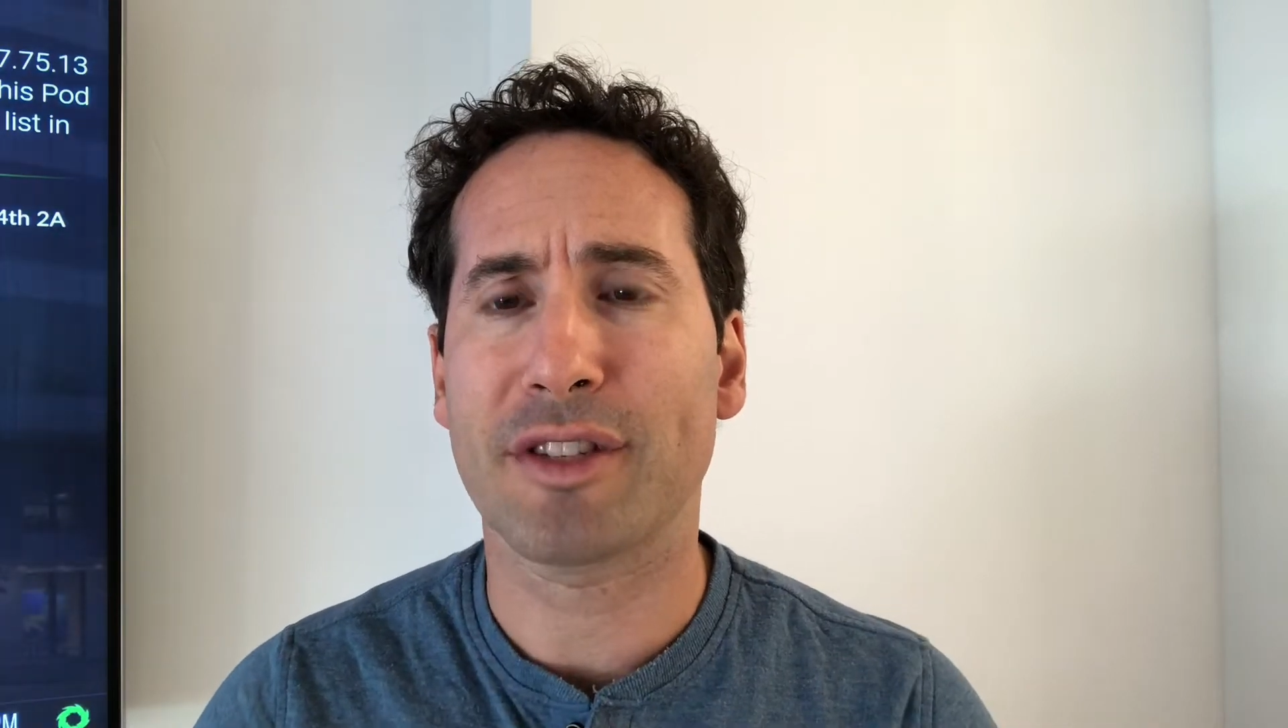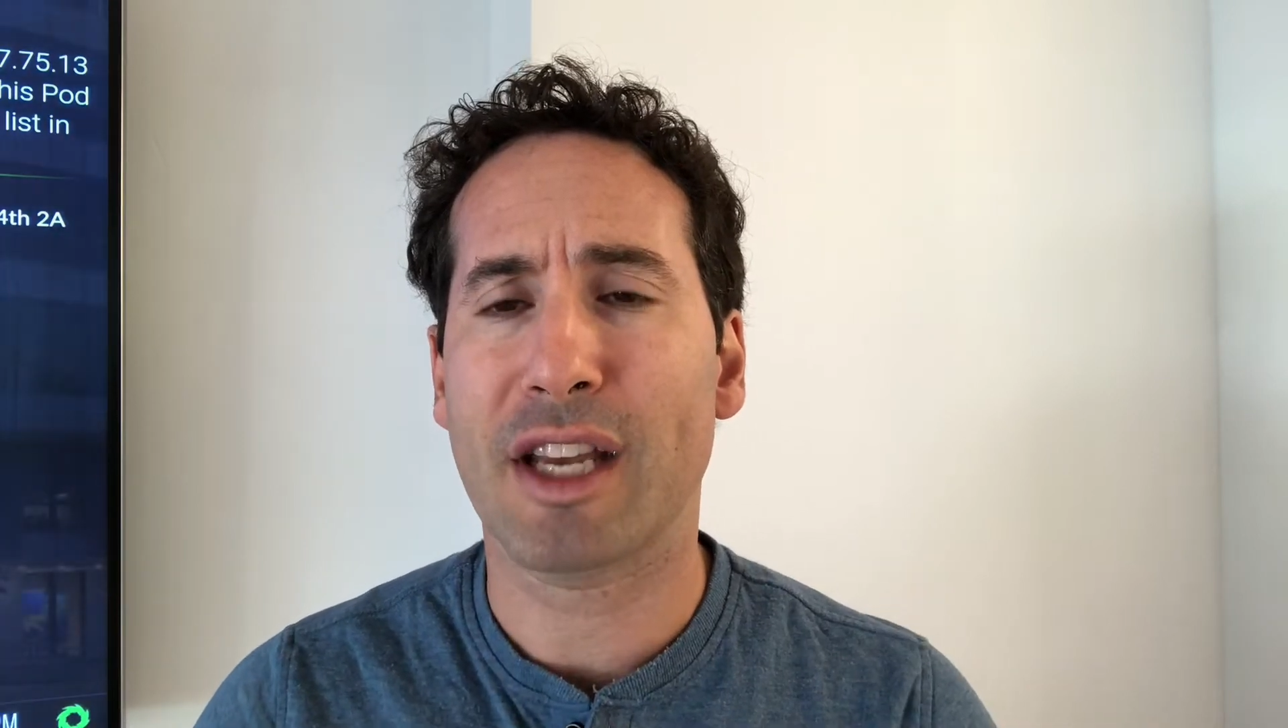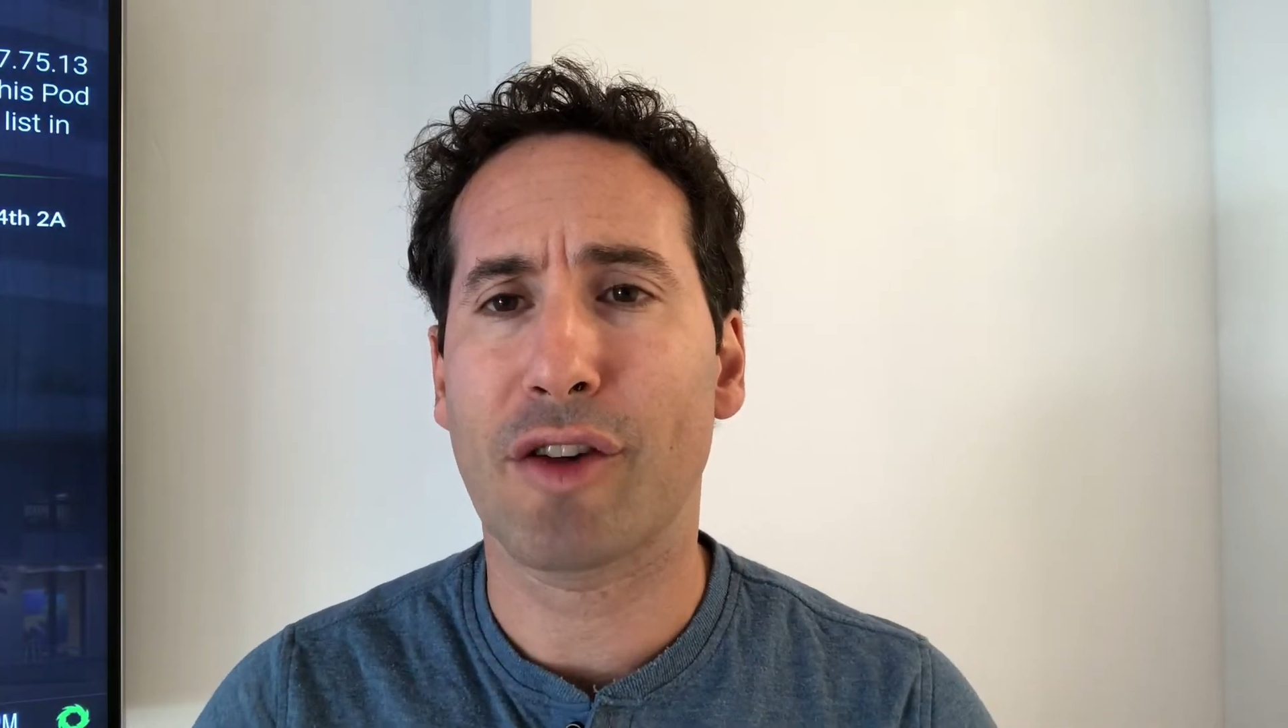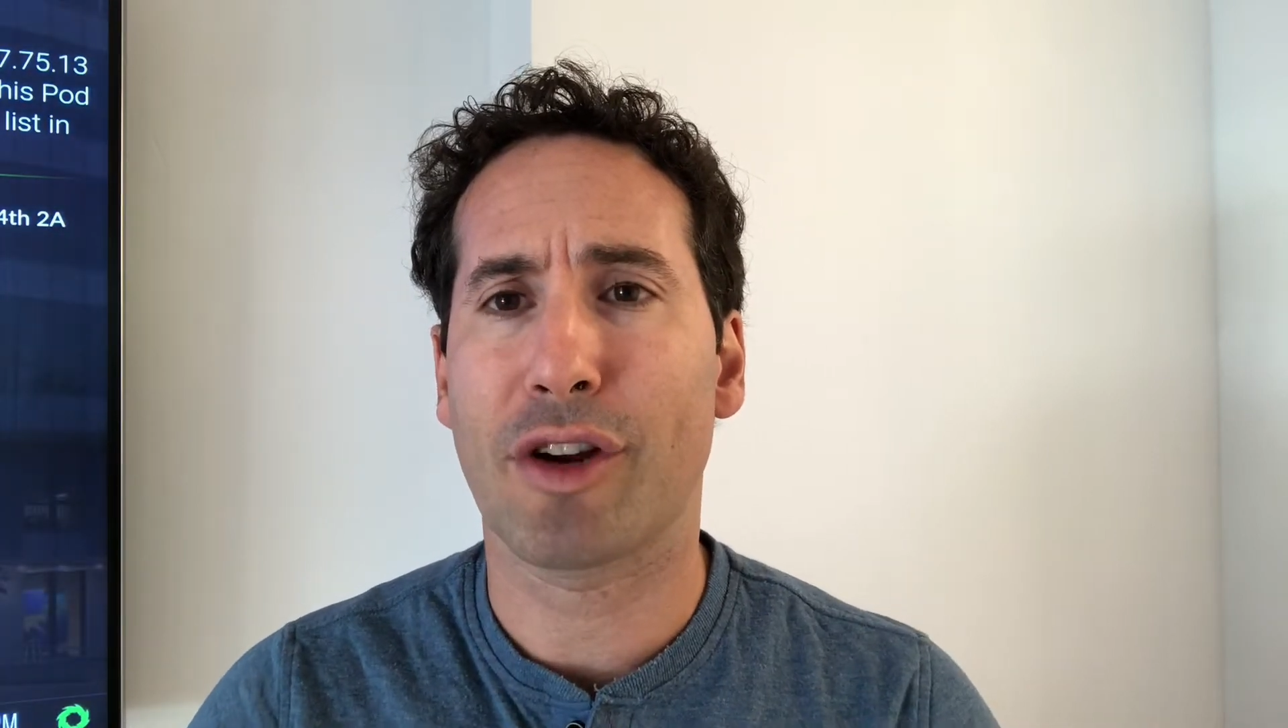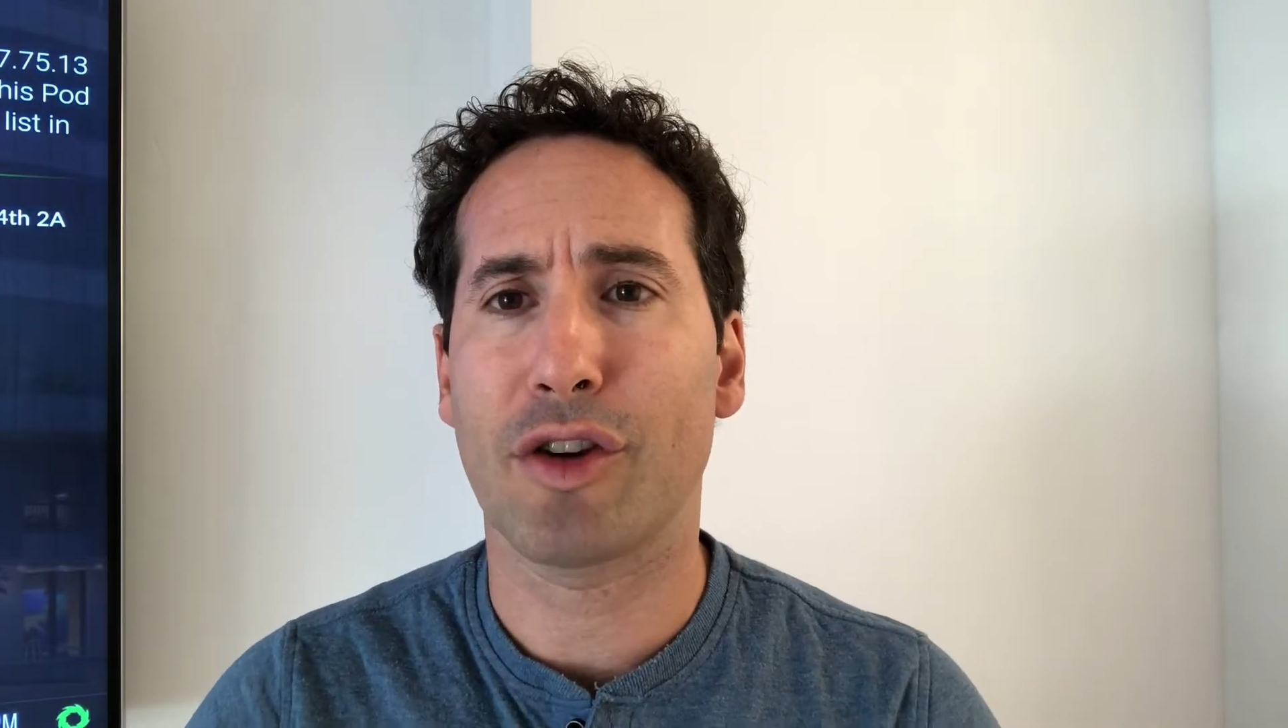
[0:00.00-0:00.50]

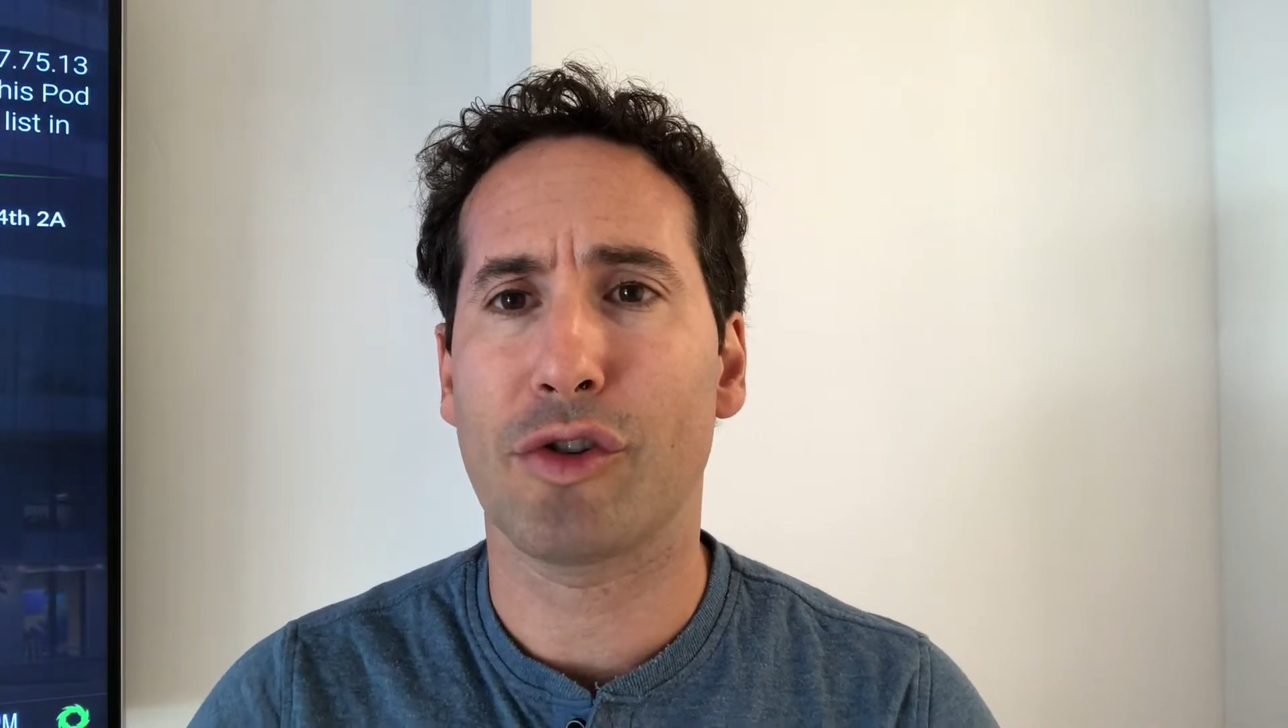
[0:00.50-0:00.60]
here in New